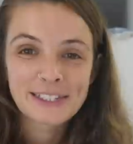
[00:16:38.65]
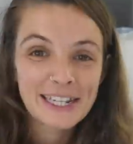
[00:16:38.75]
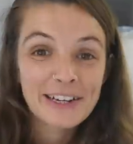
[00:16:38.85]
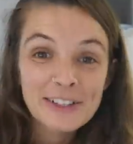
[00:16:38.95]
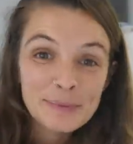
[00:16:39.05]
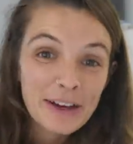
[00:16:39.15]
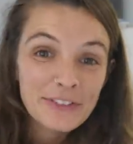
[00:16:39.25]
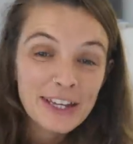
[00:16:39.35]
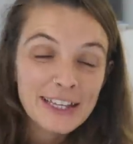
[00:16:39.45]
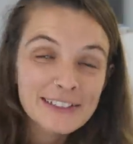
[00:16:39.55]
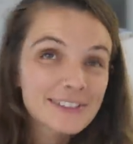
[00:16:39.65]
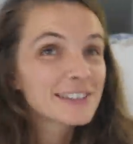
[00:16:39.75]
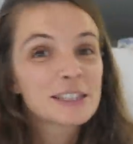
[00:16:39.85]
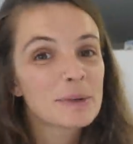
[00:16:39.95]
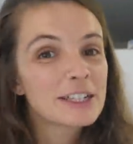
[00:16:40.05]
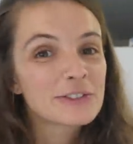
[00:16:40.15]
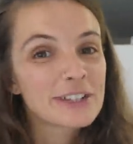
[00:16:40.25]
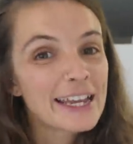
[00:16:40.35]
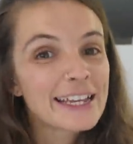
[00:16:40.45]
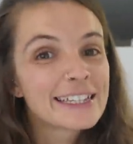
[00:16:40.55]
It's my husband's birthday, so it's a special
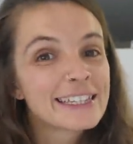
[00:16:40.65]
day.